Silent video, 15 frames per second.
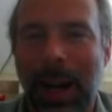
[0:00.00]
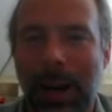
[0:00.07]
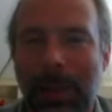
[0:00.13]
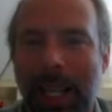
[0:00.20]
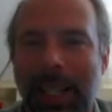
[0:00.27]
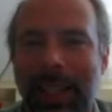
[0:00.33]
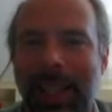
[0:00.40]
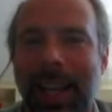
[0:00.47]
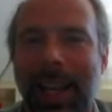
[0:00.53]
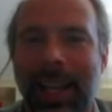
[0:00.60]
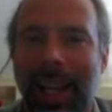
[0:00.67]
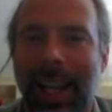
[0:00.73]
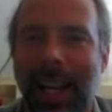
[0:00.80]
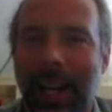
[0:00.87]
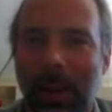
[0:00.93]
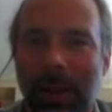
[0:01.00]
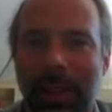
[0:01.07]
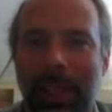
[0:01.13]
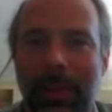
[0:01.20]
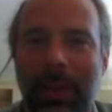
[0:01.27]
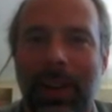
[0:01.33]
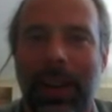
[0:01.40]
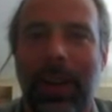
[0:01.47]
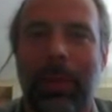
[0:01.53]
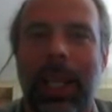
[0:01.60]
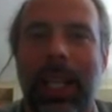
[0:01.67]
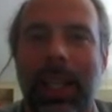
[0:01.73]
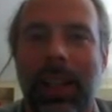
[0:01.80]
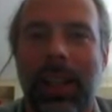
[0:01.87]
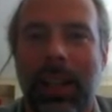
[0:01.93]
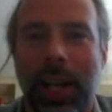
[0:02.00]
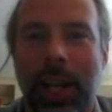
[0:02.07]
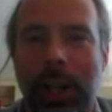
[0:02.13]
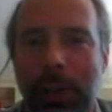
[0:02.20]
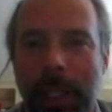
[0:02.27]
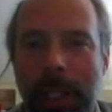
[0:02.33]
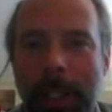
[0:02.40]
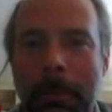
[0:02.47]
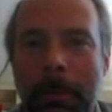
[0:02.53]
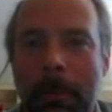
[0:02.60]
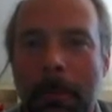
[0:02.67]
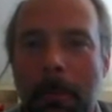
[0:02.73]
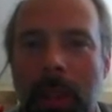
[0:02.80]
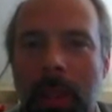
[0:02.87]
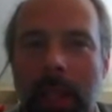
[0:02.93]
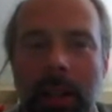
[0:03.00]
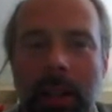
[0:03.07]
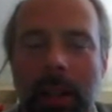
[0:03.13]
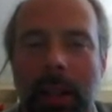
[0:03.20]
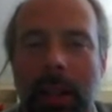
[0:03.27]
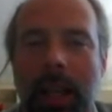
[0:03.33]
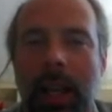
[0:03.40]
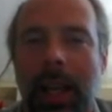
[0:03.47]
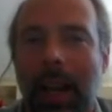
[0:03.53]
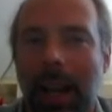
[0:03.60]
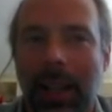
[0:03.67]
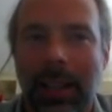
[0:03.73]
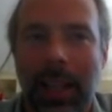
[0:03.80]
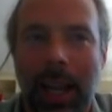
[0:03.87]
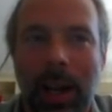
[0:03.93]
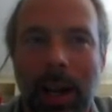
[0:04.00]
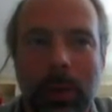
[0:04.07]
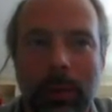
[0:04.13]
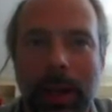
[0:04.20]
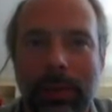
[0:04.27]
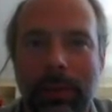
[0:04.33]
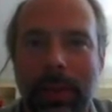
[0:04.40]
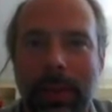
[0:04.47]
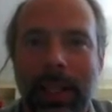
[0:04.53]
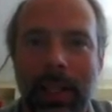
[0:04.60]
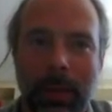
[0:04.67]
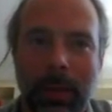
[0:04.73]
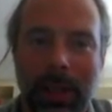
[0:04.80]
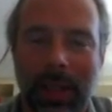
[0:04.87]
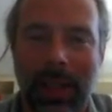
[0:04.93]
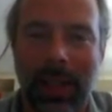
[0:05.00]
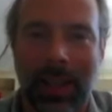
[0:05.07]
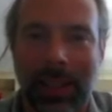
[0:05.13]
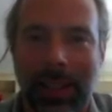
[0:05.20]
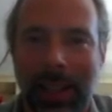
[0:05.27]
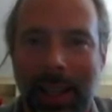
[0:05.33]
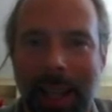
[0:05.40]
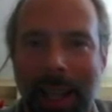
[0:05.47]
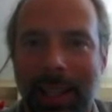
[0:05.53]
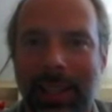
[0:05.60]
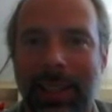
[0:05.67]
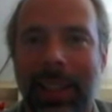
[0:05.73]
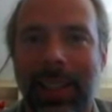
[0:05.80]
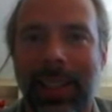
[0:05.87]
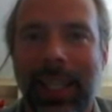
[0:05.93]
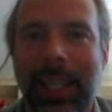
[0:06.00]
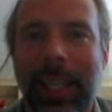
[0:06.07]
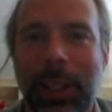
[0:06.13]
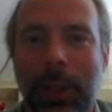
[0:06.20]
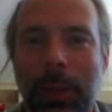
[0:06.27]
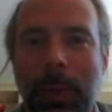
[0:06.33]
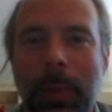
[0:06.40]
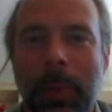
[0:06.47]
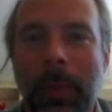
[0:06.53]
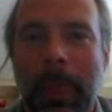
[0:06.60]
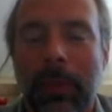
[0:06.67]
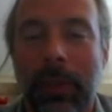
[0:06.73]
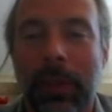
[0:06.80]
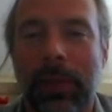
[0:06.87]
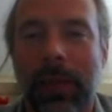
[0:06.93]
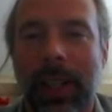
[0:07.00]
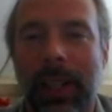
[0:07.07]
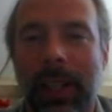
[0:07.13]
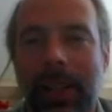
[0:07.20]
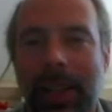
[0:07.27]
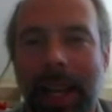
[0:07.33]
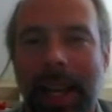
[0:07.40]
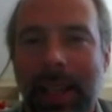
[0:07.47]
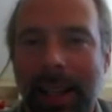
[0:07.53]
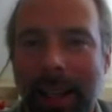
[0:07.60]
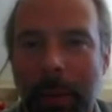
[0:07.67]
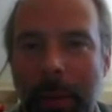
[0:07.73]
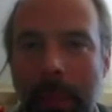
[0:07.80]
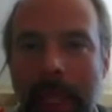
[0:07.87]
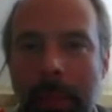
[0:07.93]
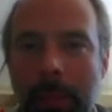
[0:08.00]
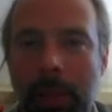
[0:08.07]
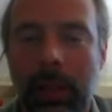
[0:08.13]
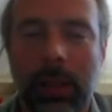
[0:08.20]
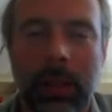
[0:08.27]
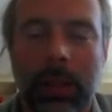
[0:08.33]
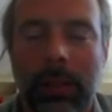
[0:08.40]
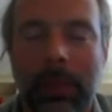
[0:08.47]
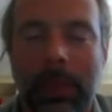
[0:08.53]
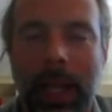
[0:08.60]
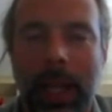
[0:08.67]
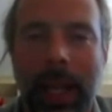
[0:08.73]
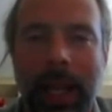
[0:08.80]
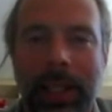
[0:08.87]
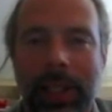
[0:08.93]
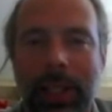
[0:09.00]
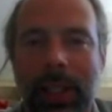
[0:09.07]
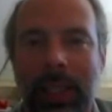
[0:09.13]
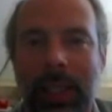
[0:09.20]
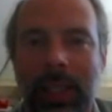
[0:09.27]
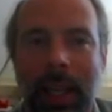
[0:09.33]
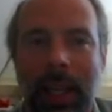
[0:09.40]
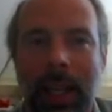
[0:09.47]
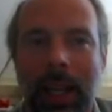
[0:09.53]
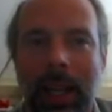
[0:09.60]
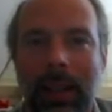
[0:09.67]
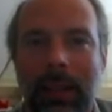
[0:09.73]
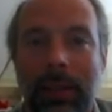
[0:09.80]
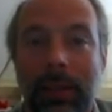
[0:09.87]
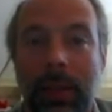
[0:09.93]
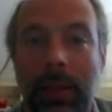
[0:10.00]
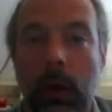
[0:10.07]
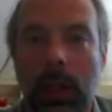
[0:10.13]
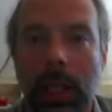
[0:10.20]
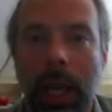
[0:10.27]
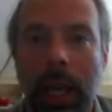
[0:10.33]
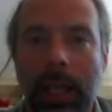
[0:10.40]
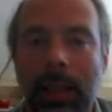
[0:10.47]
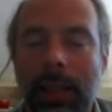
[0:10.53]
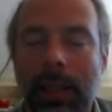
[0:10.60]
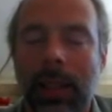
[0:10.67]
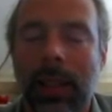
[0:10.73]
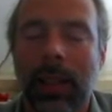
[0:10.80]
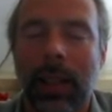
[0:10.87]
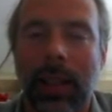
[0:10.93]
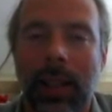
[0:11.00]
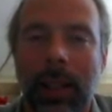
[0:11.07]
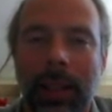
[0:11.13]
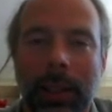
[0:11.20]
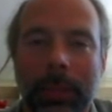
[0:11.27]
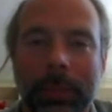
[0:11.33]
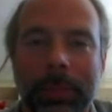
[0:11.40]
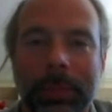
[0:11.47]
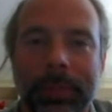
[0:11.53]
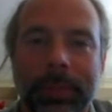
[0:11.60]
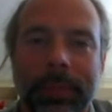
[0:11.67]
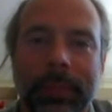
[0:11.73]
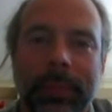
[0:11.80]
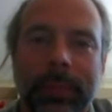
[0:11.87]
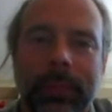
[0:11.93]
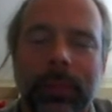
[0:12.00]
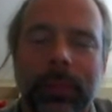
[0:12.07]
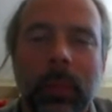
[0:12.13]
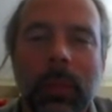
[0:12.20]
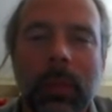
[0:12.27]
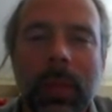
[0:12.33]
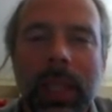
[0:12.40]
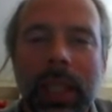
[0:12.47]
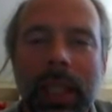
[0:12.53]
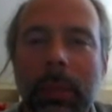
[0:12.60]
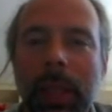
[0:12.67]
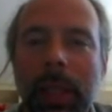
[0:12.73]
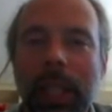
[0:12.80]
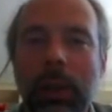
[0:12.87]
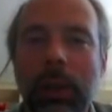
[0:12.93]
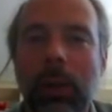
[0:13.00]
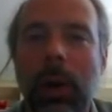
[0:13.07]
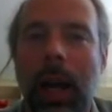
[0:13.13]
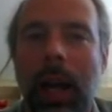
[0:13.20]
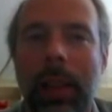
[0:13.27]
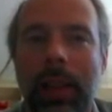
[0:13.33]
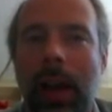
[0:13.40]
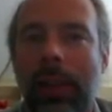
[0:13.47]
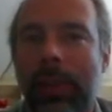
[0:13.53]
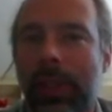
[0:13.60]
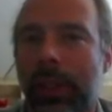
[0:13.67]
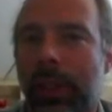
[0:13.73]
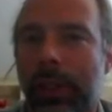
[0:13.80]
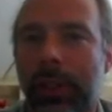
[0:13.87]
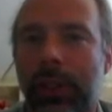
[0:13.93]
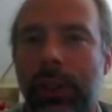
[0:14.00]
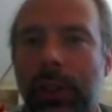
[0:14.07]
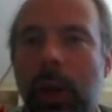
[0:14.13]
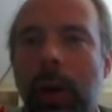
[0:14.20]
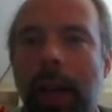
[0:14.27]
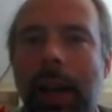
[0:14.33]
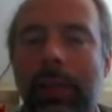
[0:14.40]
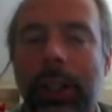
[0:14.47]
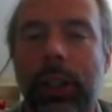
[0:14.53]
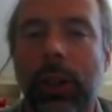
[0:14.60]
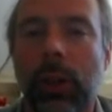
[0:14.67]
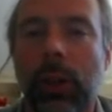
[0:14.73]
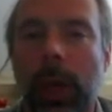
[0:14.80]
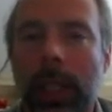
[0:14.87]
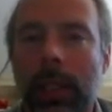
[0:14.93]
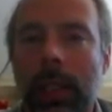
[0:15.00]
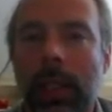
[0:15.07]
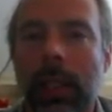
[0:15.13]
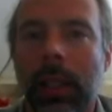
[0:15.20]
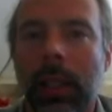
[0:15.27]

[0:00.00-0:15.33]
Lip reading: comment that I don't think very many other countries are going to allow a referendum on exiting the EU for fear that their people might actually vote yes. In BU, the officers don't have a choice,